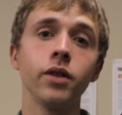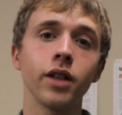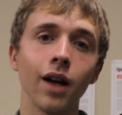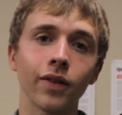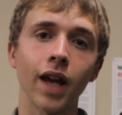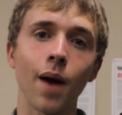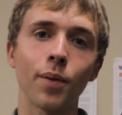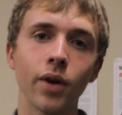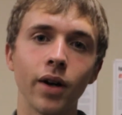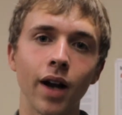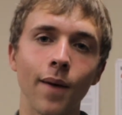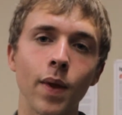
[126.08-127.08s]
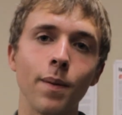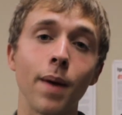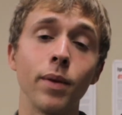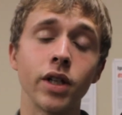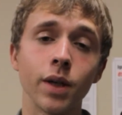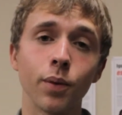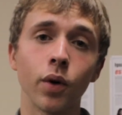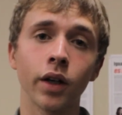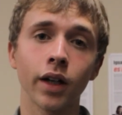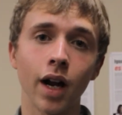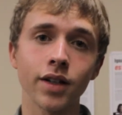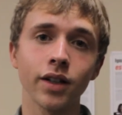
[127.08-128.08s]
Gustav Kappert, I'm the membership
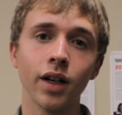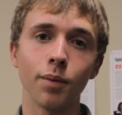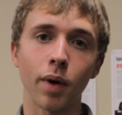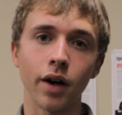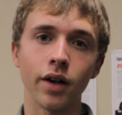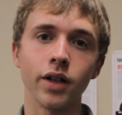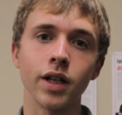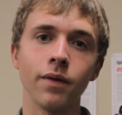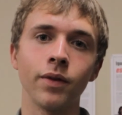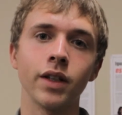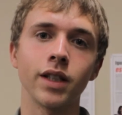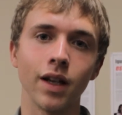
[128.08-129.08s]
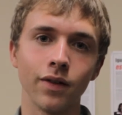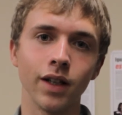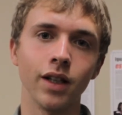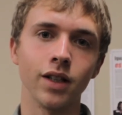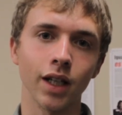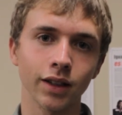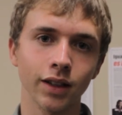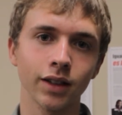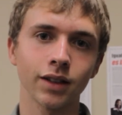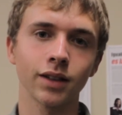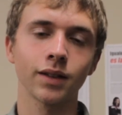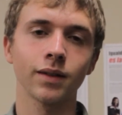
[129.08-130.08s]
organizer at Partnership for Safety and
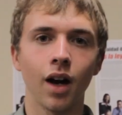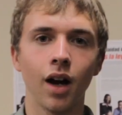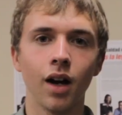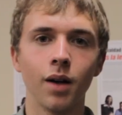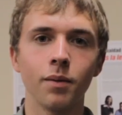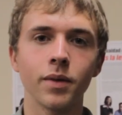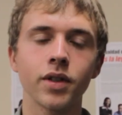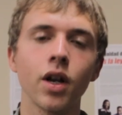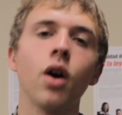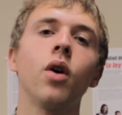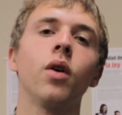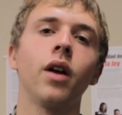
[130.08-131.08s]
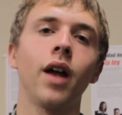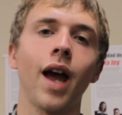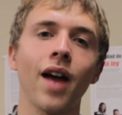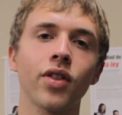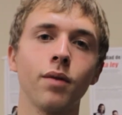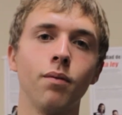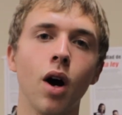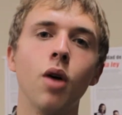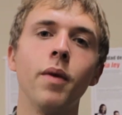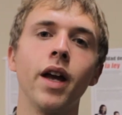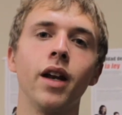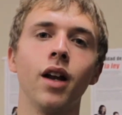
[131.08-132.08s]
Justice. So at the
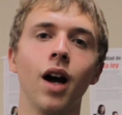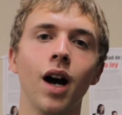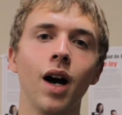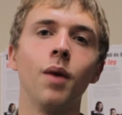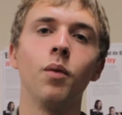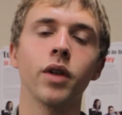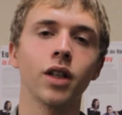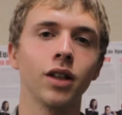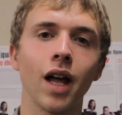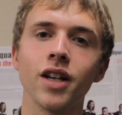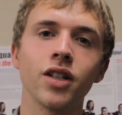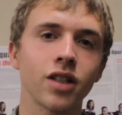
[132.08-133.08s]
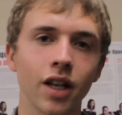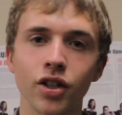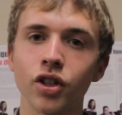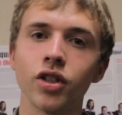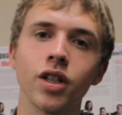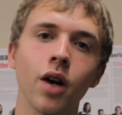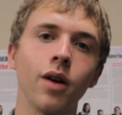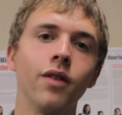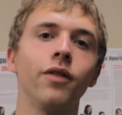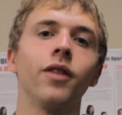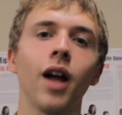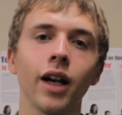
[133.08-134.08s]
moment, with the legislature so in
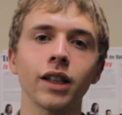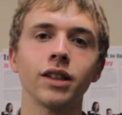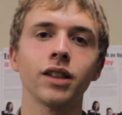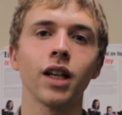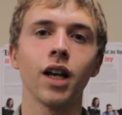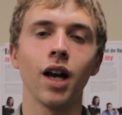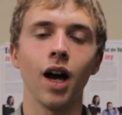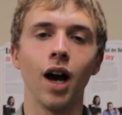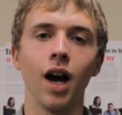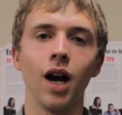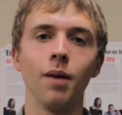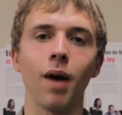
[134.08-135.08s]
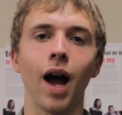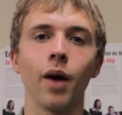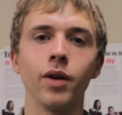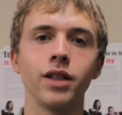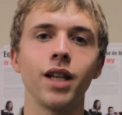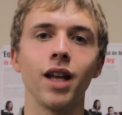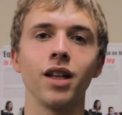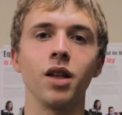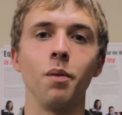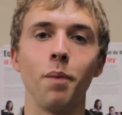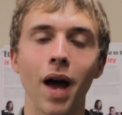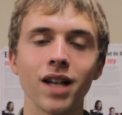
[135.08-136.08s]
flux, I would say that the
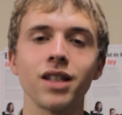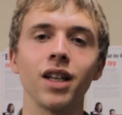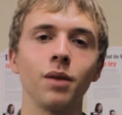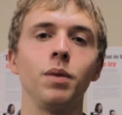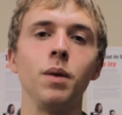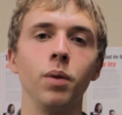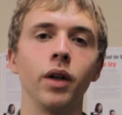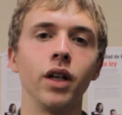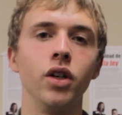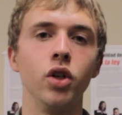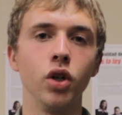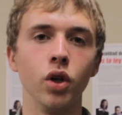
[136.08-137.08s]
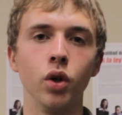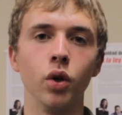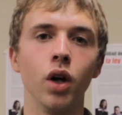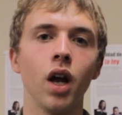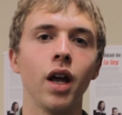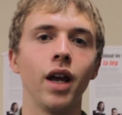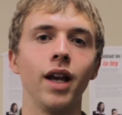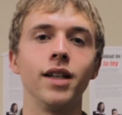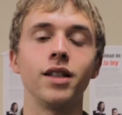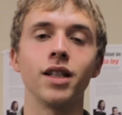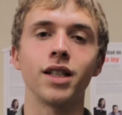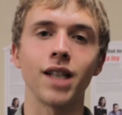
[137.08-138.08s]
best thing people can do is
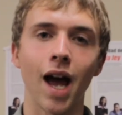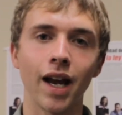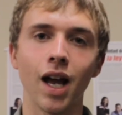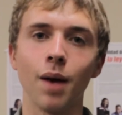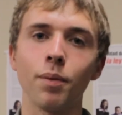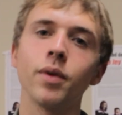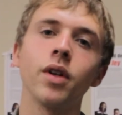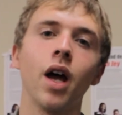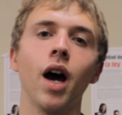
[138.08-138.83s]
to sign up